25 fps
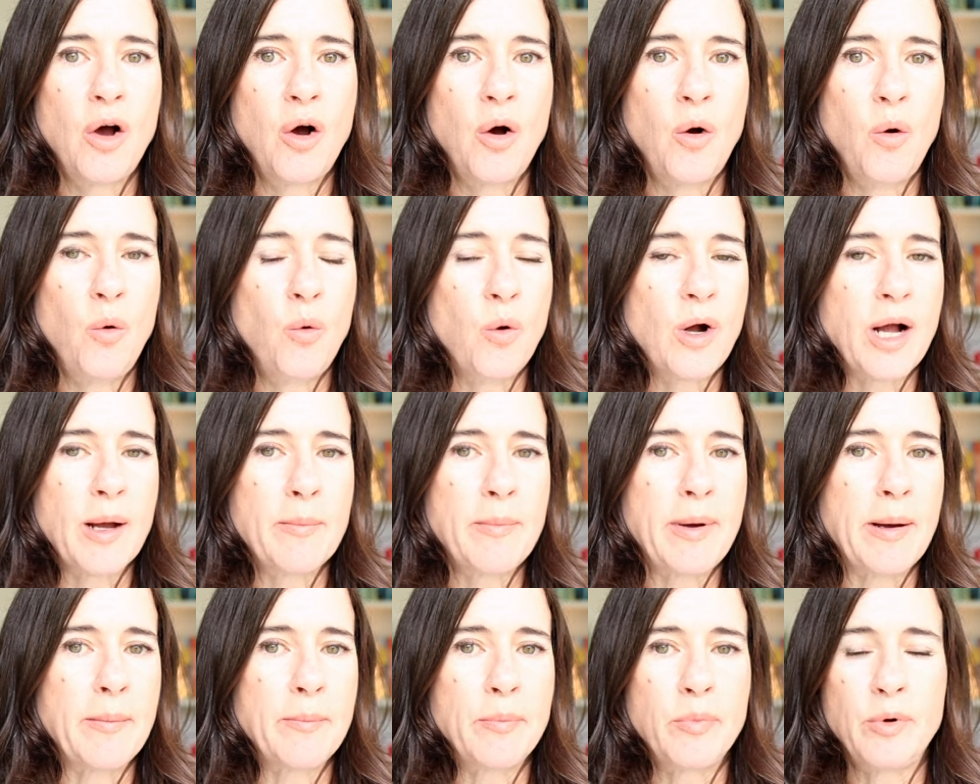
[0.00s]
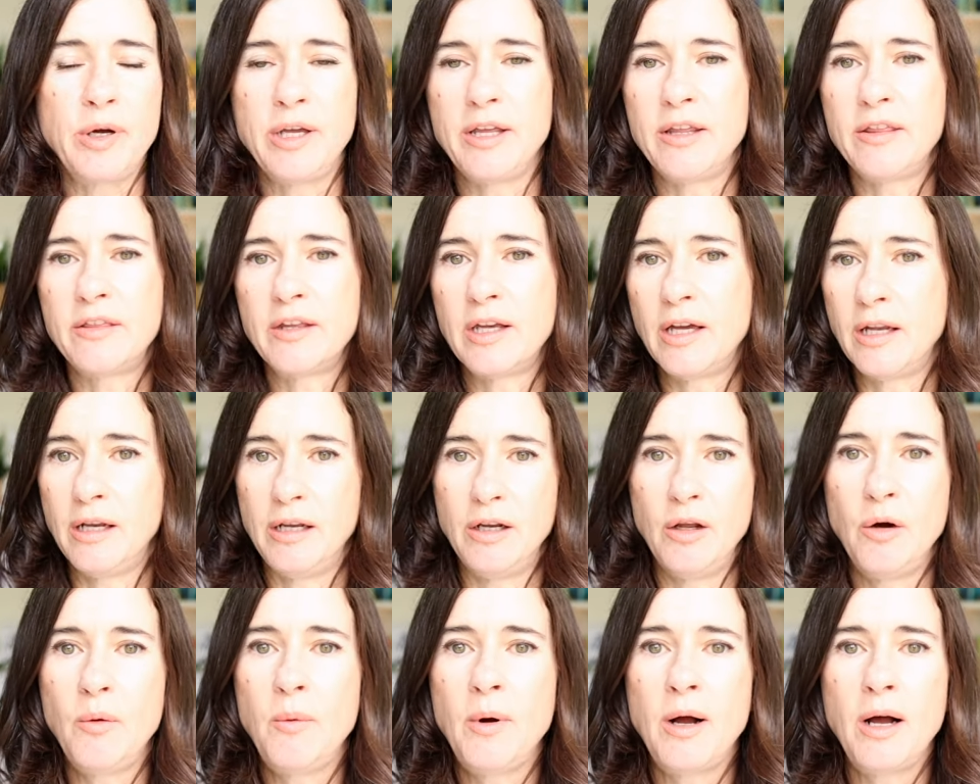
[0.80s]
or come up with a
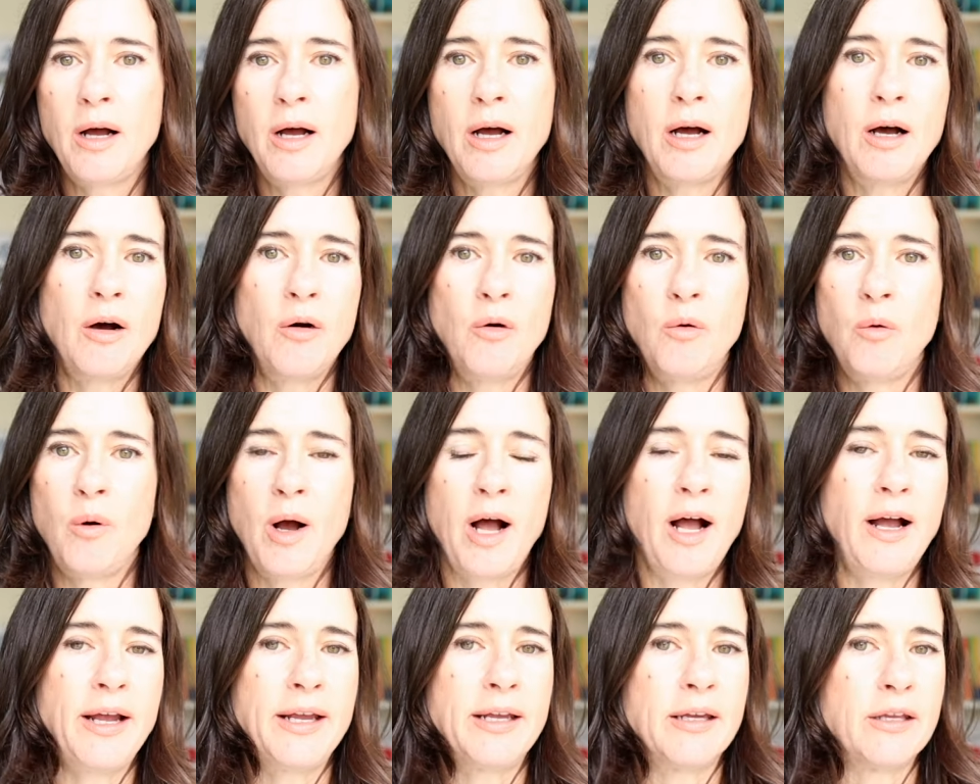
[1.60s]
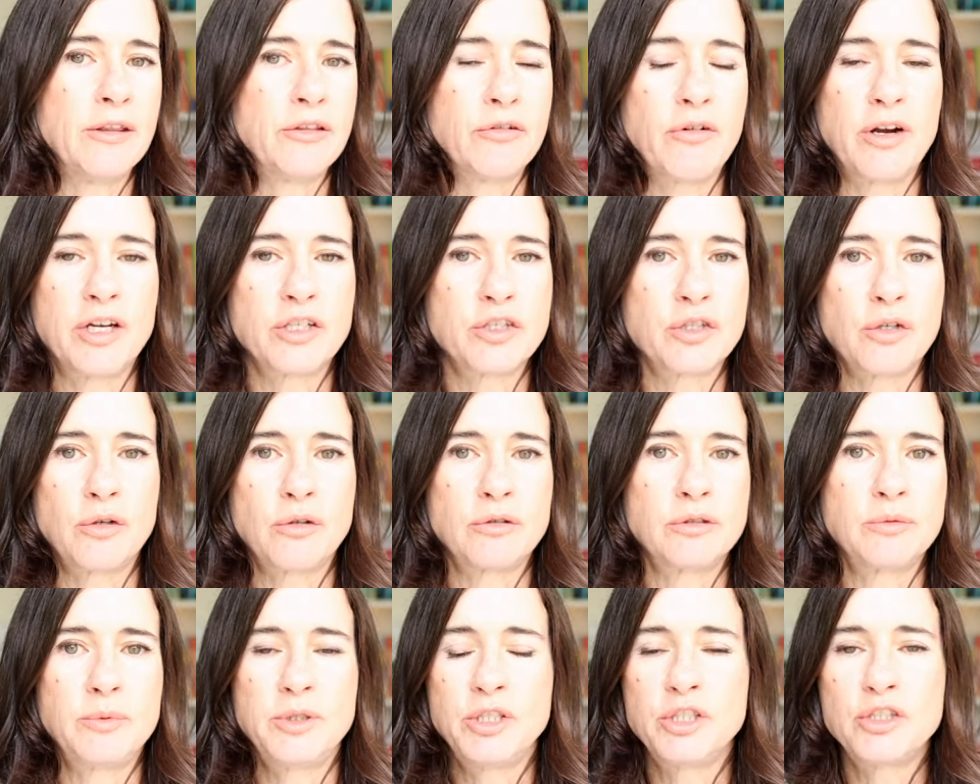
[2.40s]
lower or higher
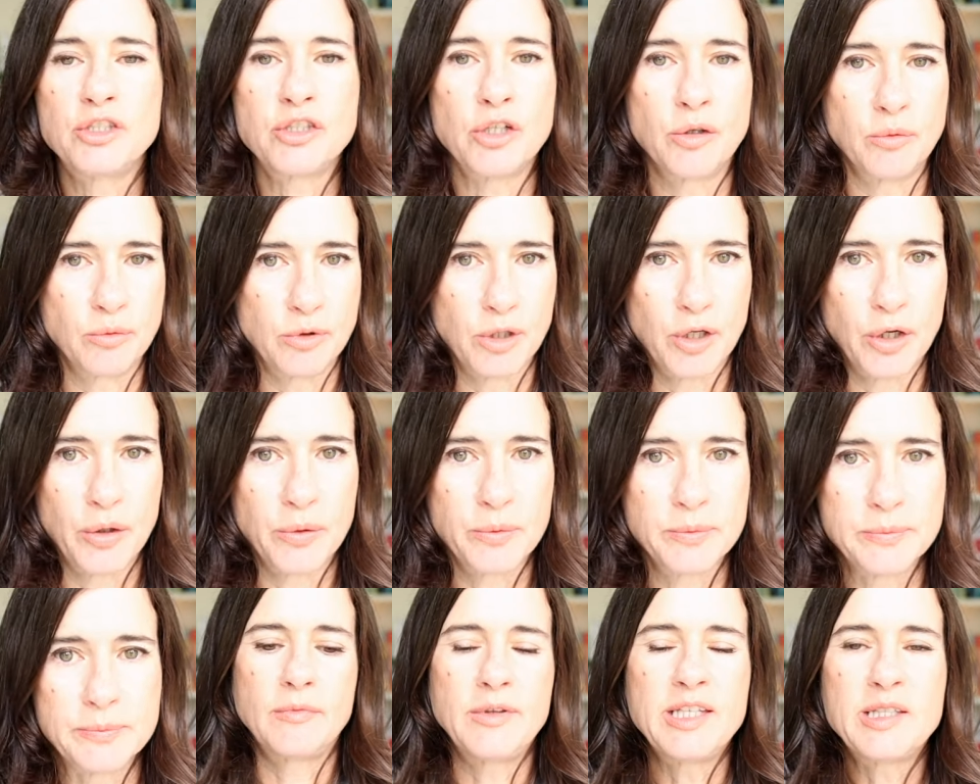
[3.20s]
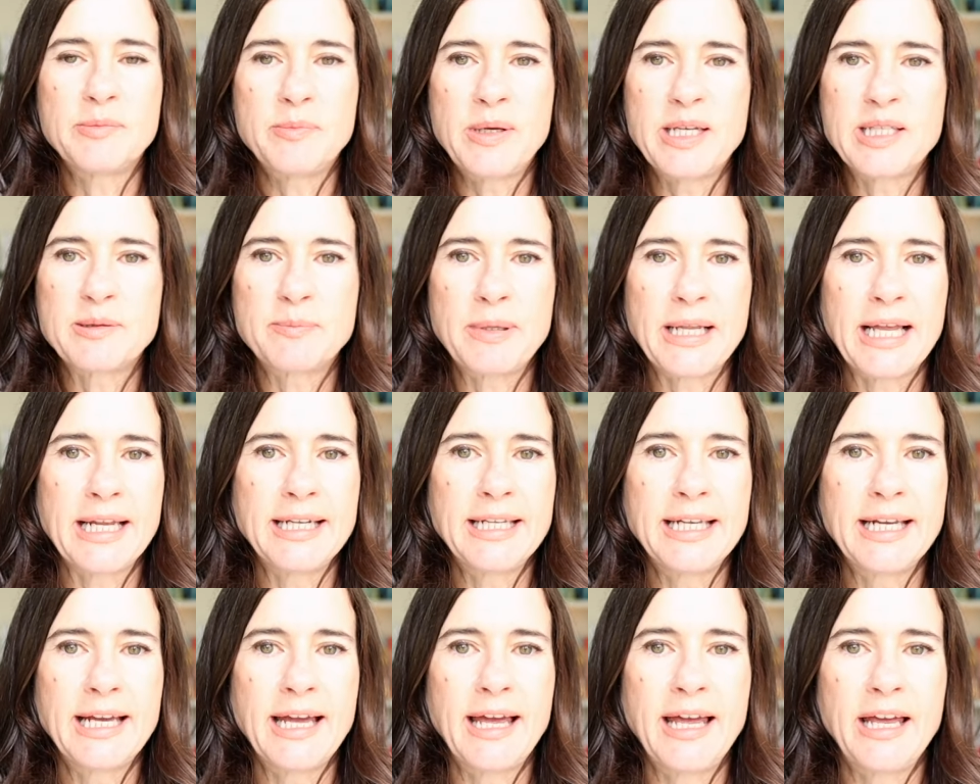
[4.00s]
threshold. We just don't know. This makes
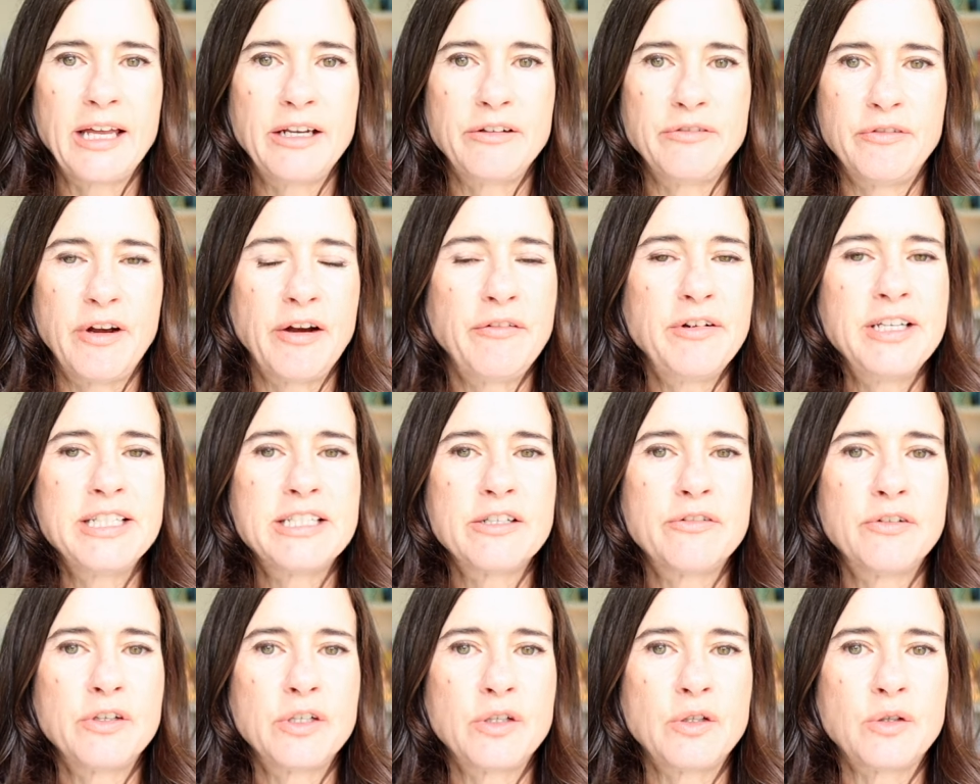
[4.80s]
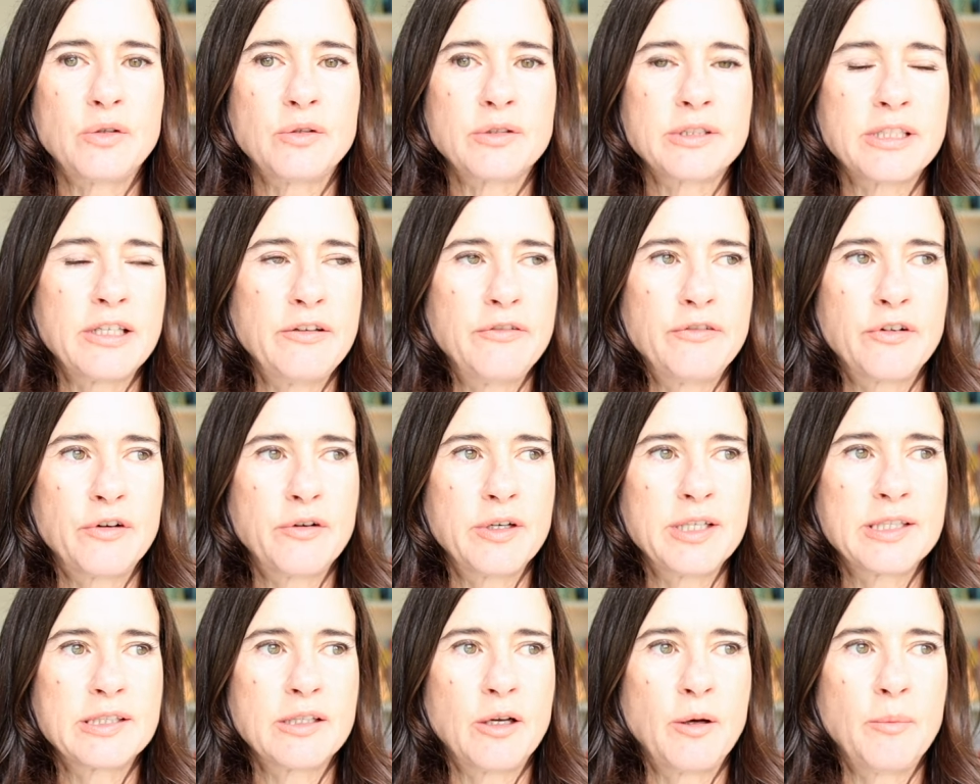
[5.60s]
planning ahead very difficult if,
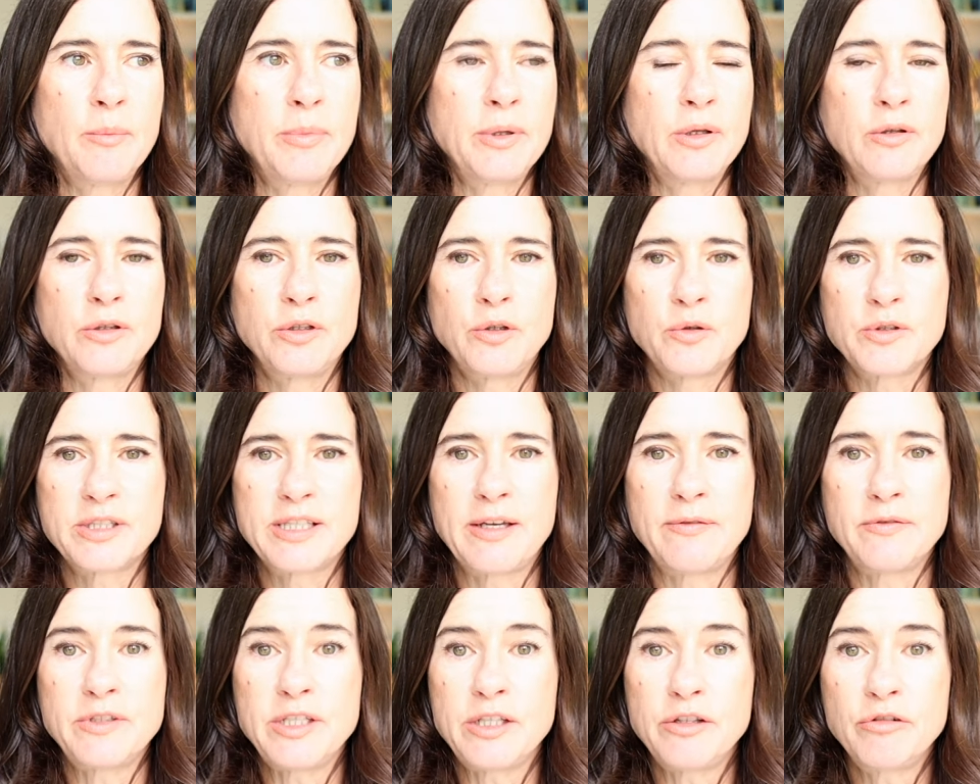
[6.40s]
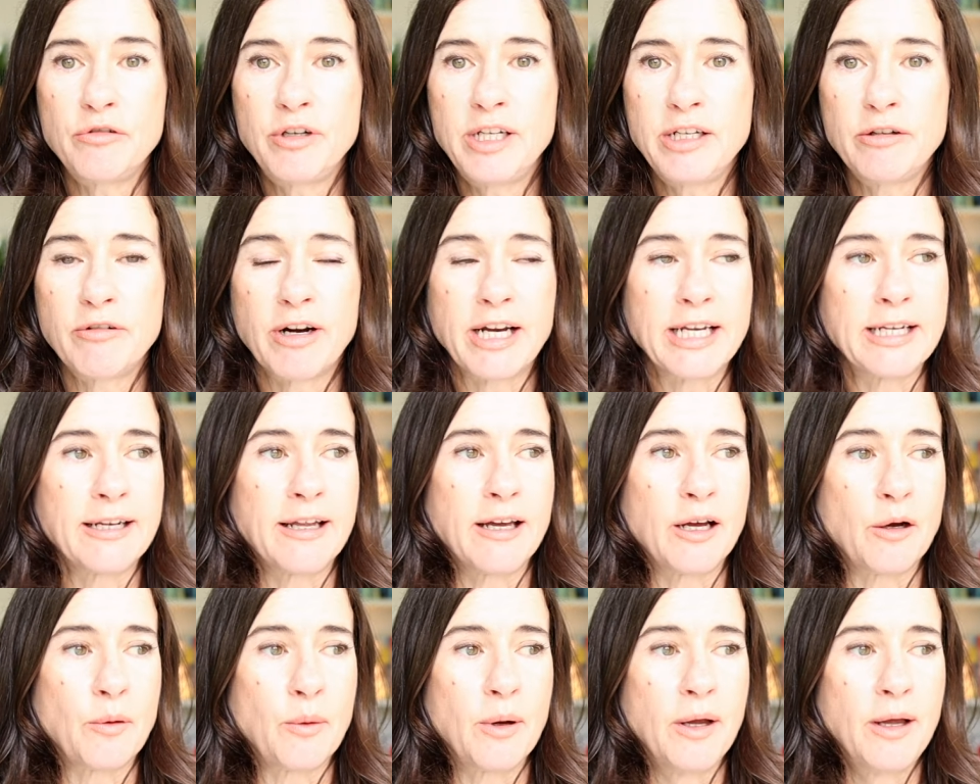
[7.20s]
for example, you're 73 right
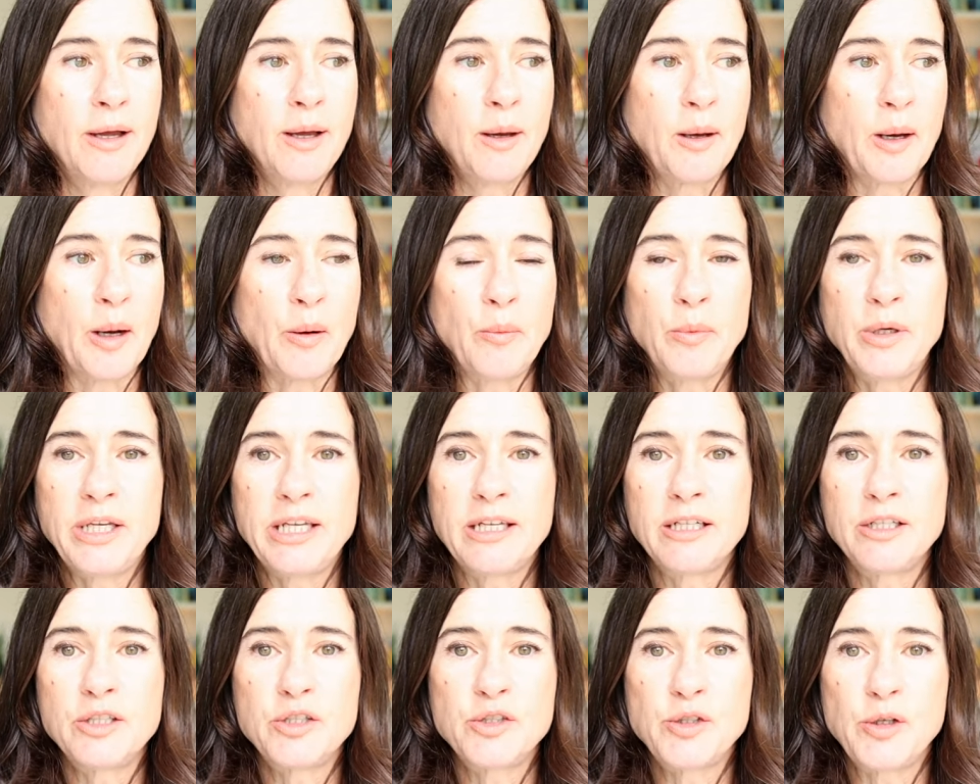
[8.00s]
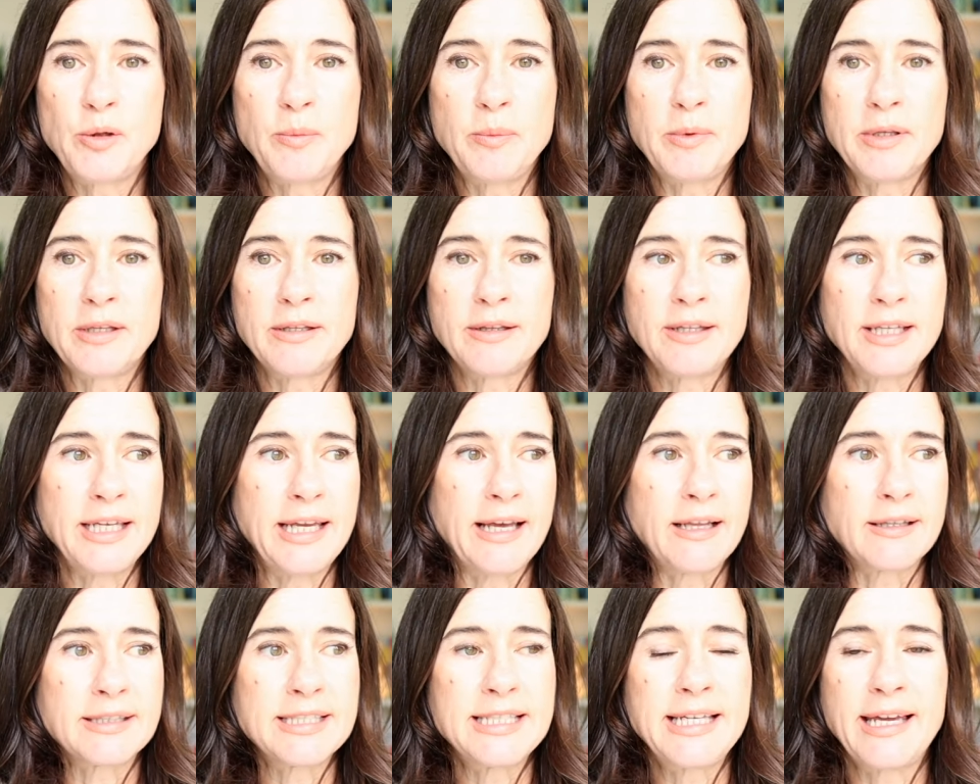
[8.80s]
now and we can assume that the
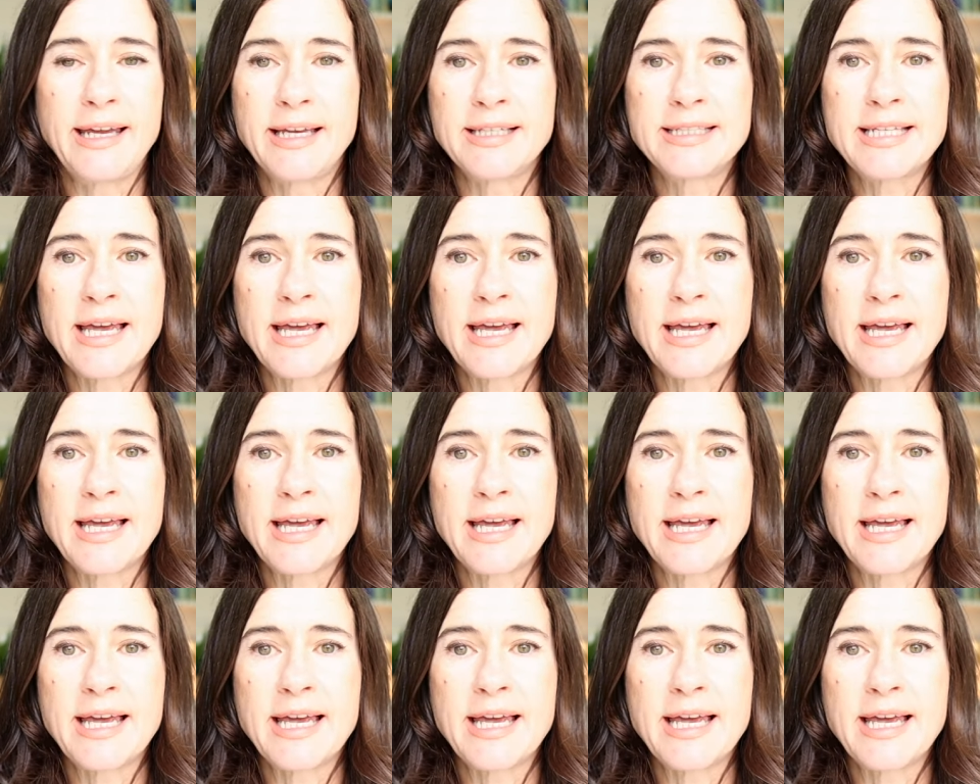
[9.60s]
LTA